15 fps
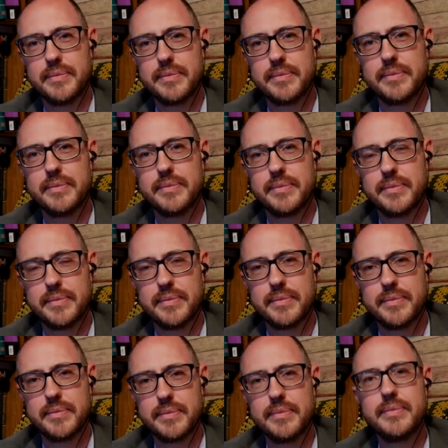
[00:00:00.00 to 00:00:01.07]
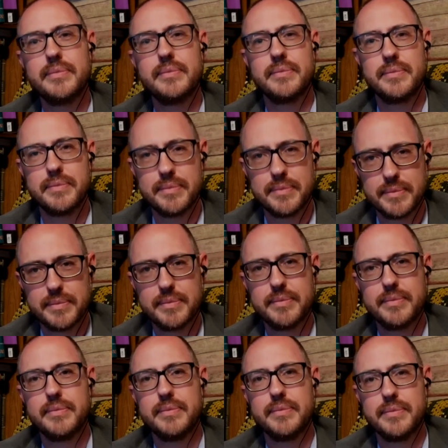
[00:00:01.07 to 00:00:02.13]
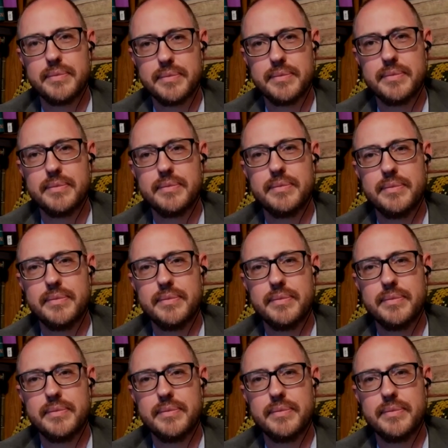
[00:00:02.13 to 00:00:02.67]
No words are spoken by the person on screen.